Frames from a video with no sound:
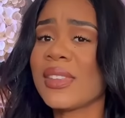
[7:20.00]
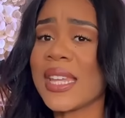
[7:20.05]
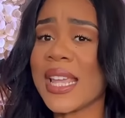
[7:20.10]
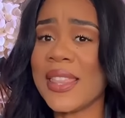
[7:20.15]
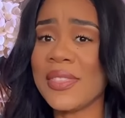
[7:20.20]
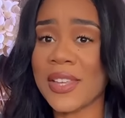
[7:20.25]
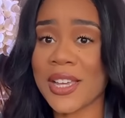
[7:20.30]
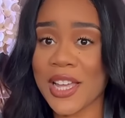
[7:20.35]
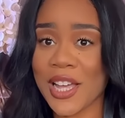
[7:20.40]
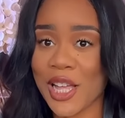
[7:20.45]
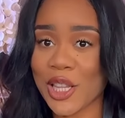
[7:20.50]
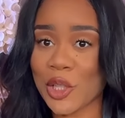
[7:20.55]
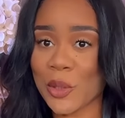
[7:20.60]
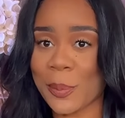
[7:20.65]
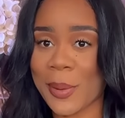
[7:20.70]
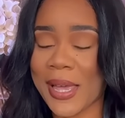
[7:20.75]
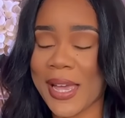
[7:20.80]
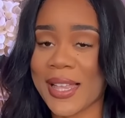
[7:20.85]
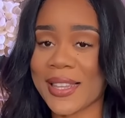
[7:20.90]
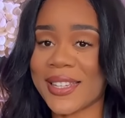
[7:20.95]
and the color
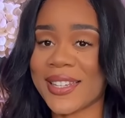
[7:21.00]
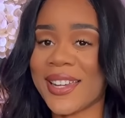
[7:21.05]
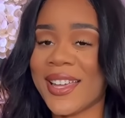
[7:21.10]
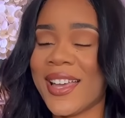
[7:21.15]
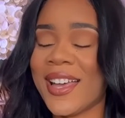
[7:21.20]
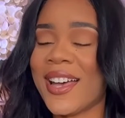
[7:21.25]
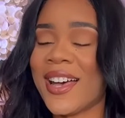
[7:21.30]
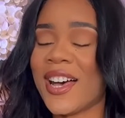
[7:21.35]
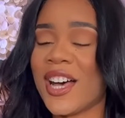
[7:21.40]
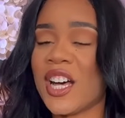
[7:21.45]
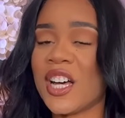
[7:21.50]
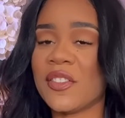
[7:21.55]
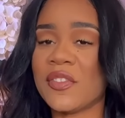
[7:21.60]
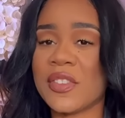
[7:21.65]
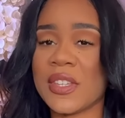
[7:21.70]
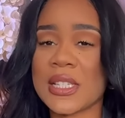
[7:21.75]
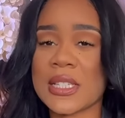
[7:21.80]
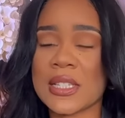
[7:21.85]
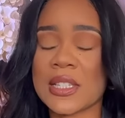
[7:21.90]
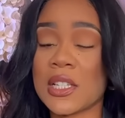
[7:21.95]
palette of
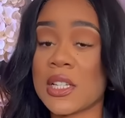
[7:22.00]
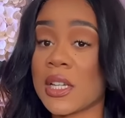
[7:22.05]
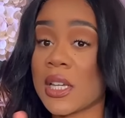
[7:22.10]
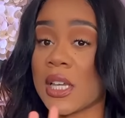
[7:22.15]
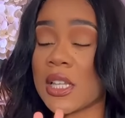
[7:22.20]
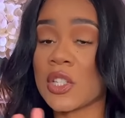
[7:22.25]
this look.